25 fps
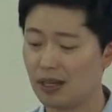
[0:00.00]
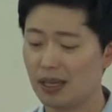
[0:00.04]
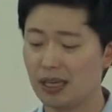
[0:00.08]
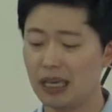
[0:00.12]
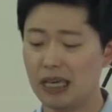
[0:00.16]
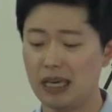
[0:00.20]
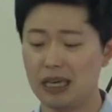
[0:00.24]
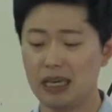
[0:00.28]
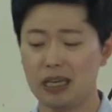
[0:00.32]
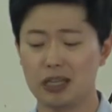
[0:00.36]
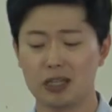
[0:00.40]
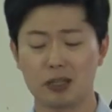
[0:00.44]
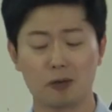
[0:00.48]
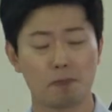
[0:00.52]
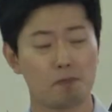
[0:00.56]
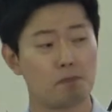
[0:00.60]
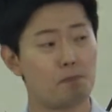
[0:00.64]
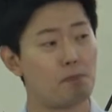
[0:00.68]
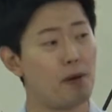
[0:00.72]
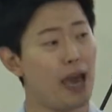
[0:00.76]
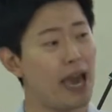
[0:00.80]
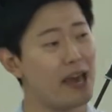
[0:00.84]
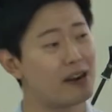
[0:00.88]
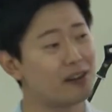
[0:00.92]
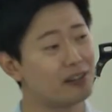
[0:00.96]
He is
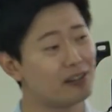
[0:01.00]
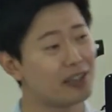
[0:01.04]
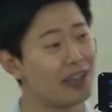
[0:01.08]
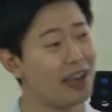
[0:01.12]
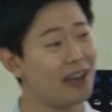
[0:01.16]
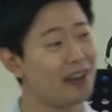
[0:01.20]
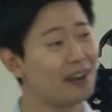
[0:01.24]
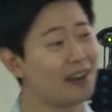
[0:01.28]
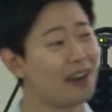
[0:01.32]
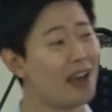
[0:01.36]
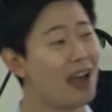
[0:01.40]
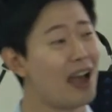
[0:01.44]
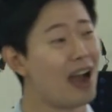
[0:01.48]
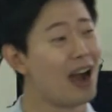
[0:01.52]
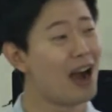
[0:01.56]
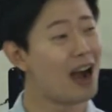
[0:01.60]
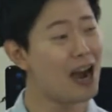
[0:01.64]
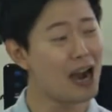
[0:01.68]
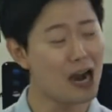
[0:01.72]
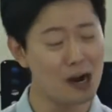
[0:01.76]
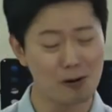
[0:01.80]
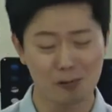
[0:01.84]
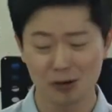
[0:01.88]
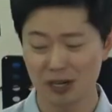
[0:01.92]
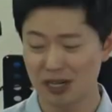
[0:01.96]
better than
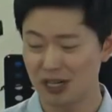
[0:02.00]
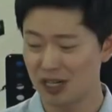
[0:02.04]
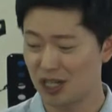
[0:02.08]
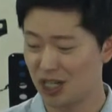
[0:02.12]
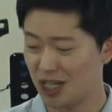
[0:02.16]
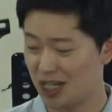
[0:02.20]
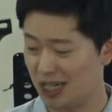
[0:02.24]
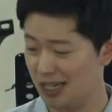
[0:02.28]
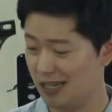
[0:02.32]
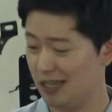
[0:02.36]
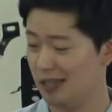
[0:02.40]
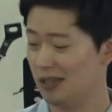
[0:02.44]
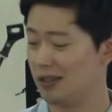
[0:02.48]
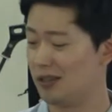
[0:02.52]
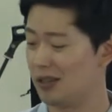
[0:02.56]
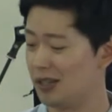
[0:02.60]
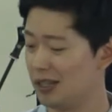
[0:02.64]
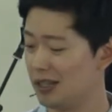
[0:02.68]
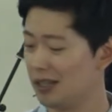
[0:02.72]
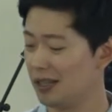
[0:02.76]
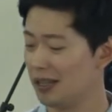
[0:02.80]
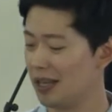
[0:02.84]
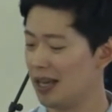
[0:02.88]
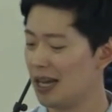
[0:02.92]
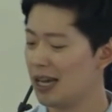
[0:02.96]
our
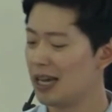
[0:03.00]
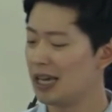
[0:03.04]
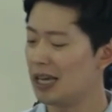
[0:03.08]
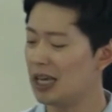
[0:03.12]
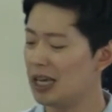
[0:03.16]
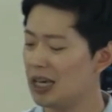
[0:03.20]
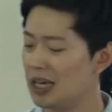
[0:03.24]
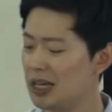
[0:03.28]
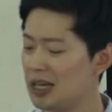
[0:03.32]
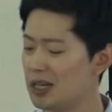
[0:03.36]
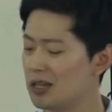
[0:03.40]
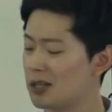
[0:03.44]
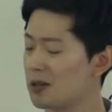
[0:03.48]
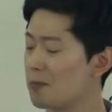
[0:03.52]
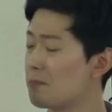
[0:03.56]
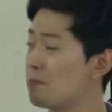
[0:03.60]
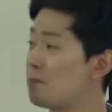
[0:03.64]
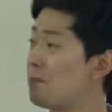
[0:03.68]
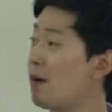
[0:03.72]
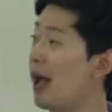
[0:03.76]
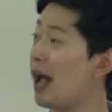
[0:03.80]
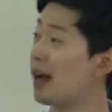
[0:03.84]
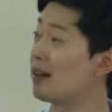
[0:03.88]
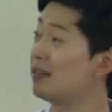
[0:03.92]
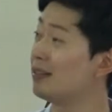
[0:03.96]
children. He is
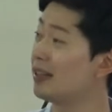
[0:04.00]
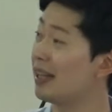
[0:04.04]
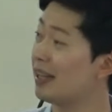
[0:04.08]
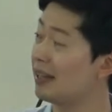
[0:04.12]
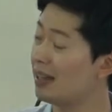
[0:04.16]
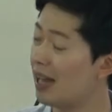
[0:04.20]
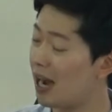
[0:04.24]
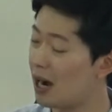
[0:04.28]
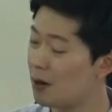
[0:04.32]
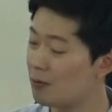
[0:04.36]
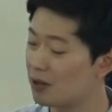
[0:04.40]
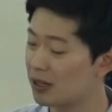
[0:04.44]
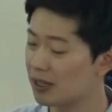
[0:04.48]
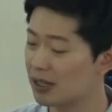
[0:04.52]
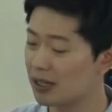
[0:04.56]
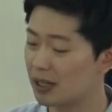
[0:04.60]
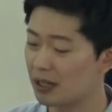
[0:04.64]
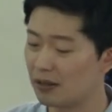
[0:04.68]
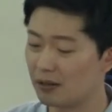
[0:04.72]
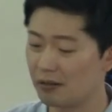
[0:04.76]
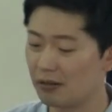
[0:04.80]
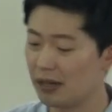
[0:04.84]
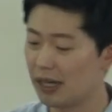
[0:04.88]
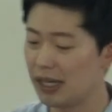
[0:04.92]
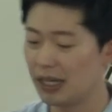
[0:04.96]
better than our
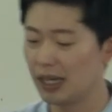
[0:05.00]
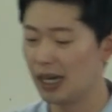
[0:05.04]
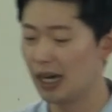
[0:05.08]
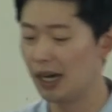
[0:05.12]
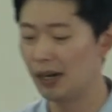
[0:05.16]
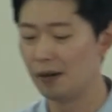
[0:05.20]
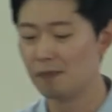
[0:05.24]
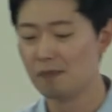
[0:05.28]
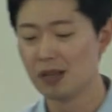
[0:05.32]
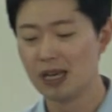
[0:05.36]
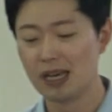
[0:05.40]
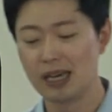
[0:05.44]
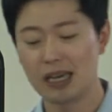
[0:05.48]
career.